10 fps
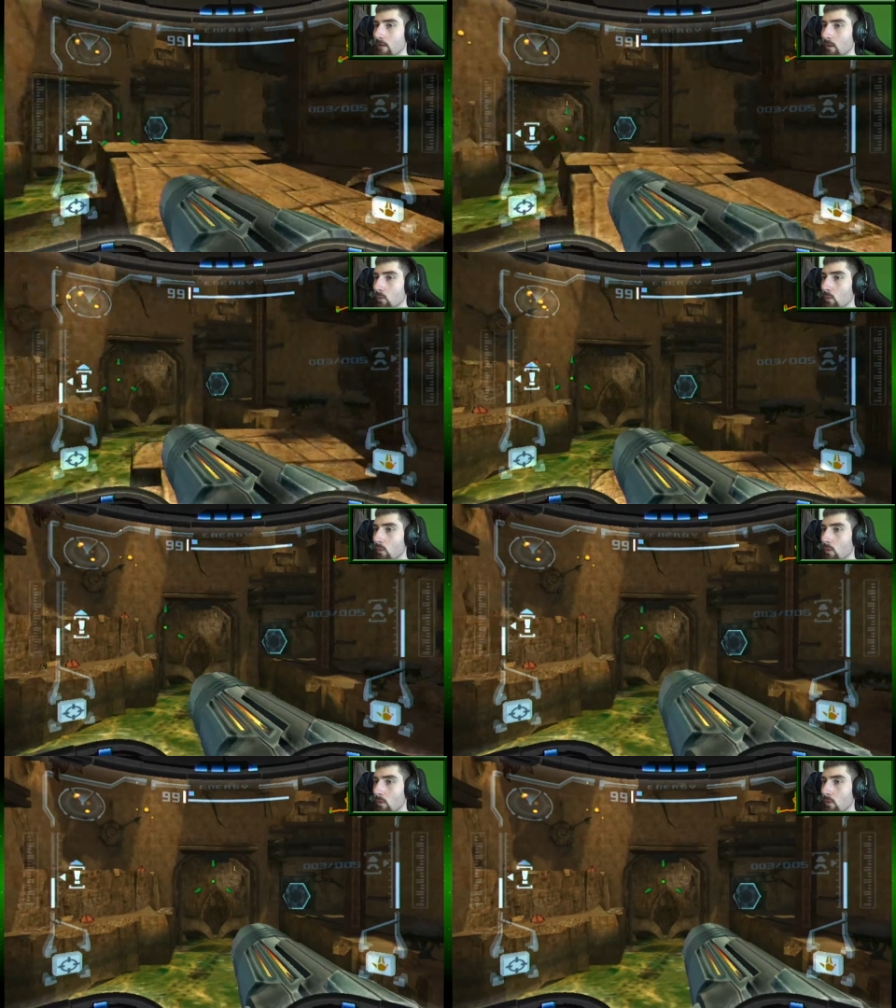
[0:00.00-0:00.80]
oh,
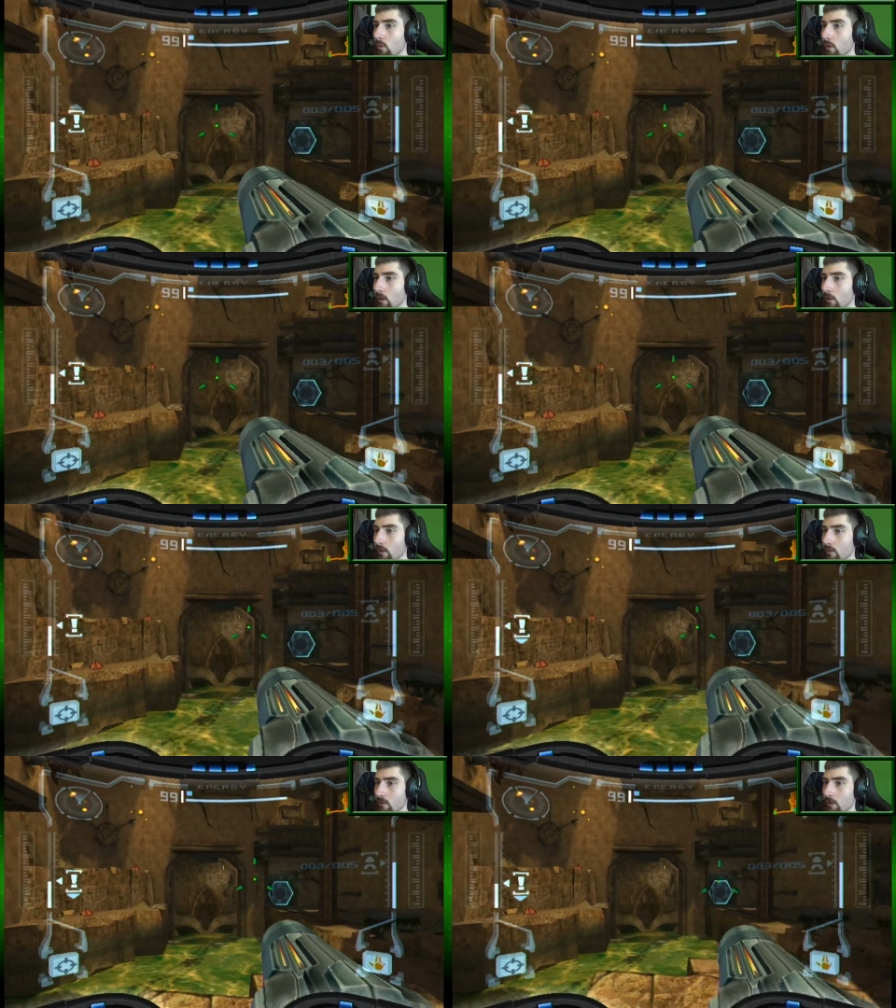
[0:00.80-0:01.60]
no, that
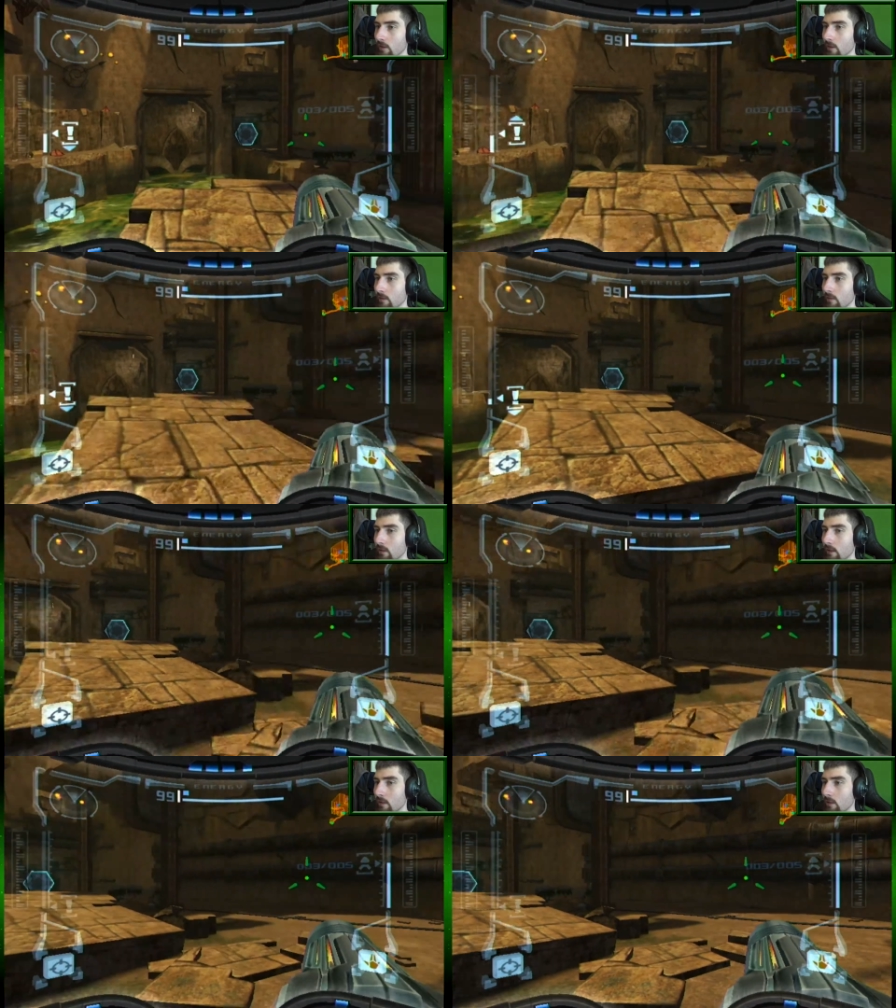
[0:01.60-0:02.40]
was not a
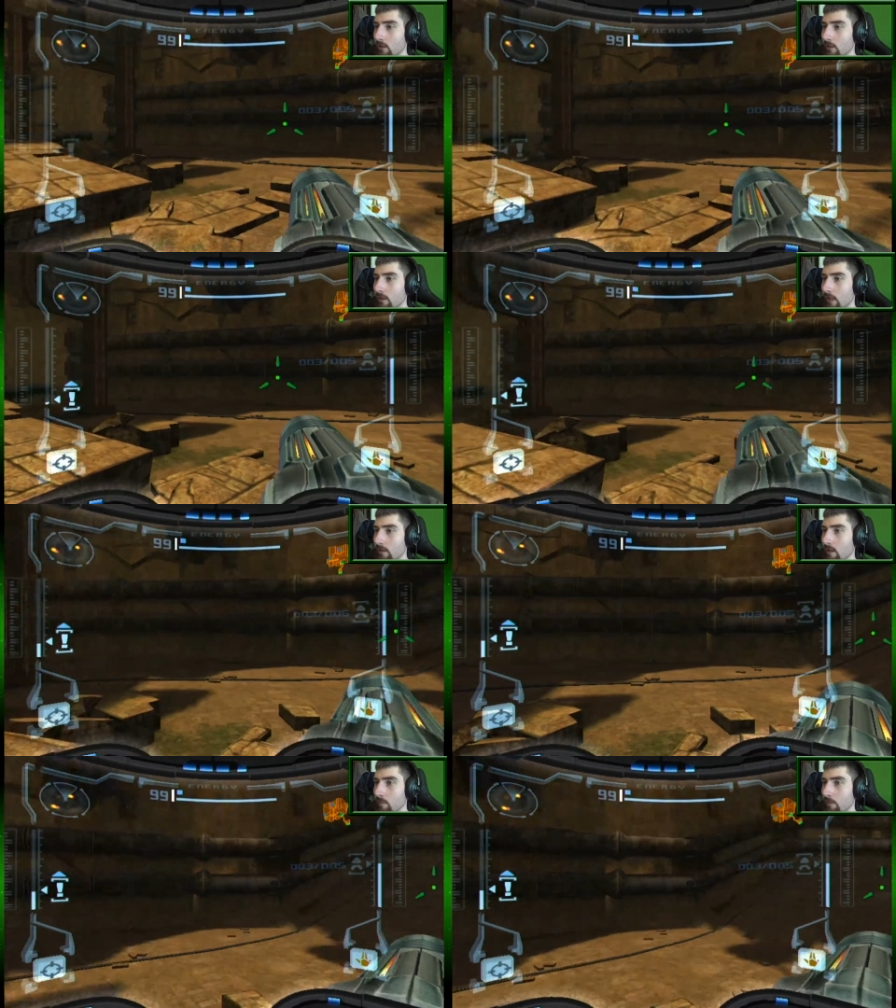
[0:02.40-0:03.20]
not not
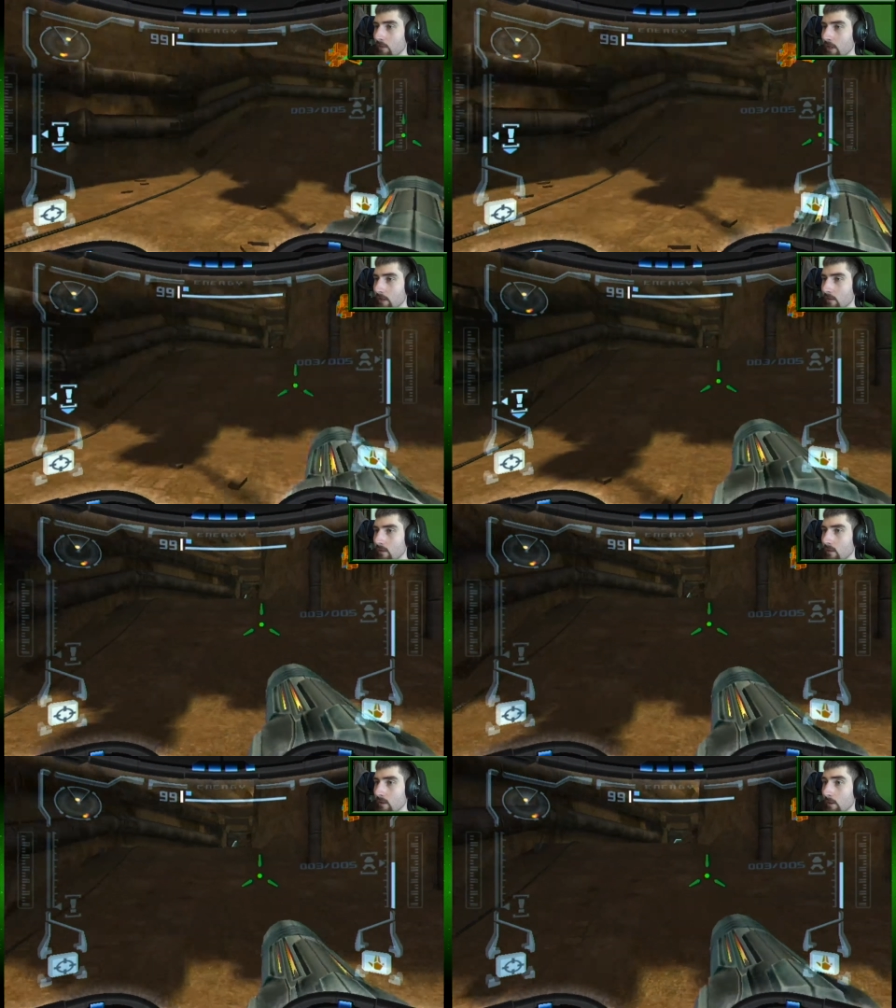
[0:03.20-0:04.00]
that type of thing.
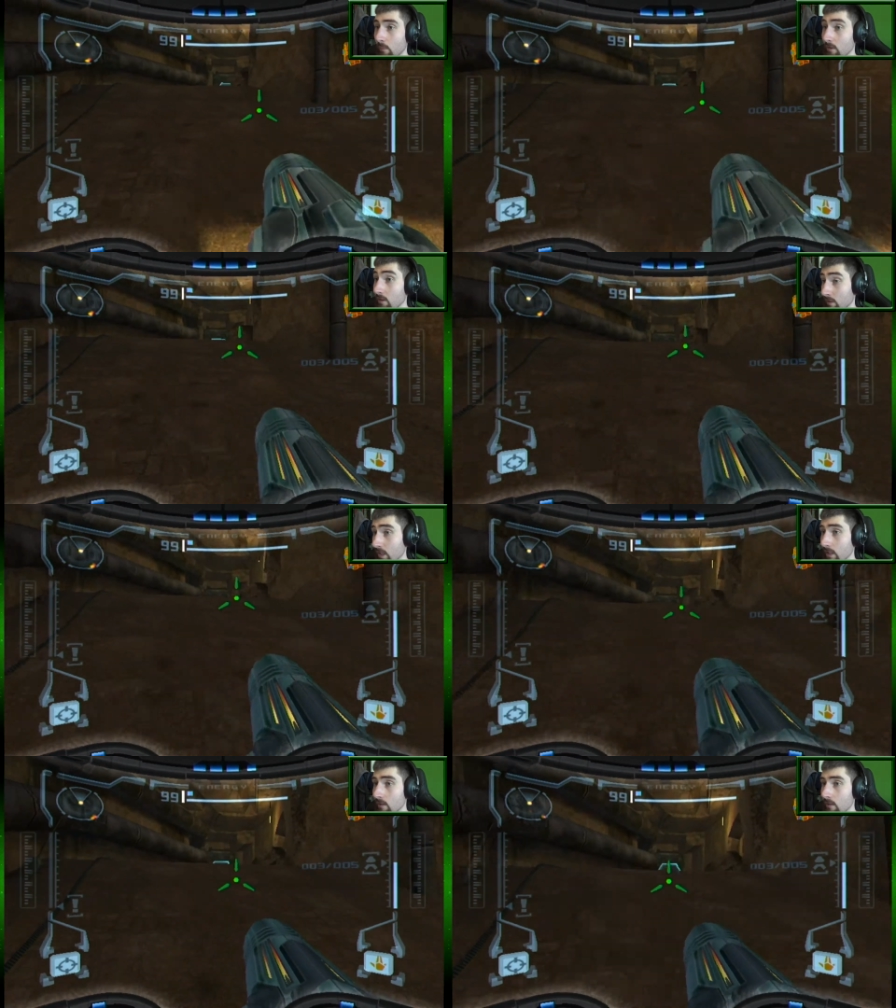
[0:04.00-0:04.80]
It was a
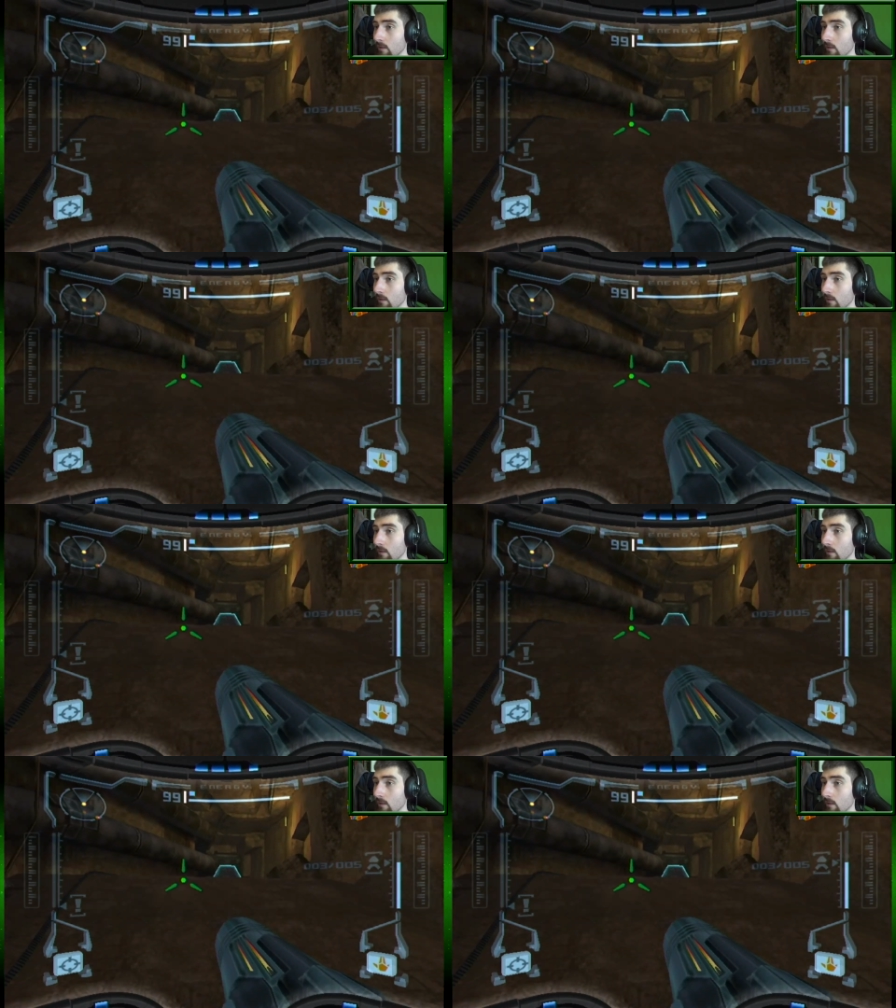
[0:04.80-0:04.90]
thing.